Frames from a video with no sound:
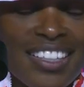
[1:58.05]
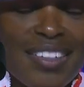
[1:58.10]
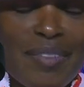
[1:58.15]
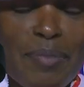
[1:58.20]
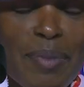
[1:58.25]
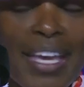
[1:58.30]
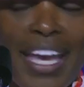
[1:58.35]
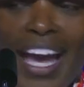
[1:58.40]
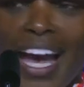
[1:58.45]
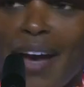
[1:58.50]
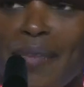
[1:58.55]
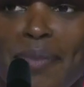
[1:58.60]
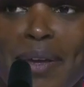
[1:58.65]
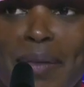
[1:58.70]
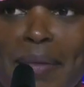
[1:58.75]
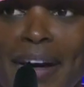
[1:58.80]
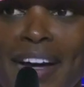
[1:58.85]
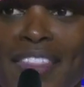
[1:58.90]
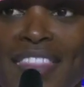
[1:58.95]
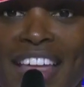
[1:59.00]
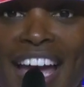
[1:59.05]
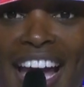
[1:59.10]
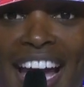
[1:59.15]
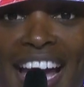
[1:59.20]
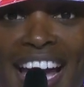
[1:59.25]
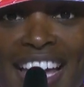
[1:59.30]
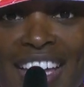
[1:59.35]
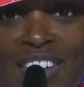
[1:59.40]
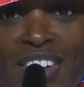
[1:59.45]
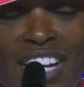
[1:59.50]
be happy about
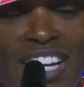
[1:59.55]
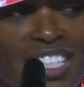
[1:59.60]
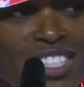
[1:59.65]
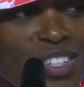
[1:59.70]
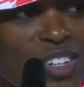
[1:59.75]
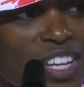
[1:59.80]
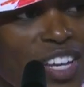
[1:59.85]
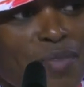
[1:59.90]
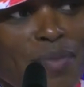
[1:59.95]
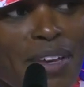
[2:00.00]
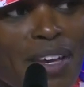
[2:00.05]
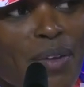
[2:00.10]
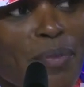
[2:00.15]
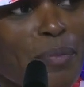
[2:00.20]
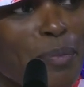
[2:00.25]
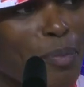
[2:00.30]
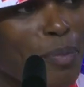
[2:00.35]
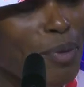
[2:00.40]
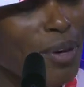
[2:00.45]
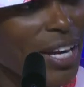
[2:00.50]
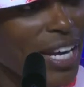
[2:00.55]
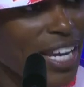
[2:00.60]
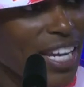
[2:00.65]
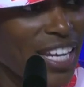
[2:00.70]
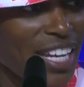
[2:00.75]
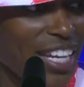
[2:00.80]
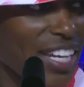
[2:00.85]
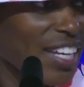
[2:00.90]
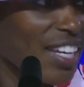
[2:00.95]
that. You guys don't give me a break.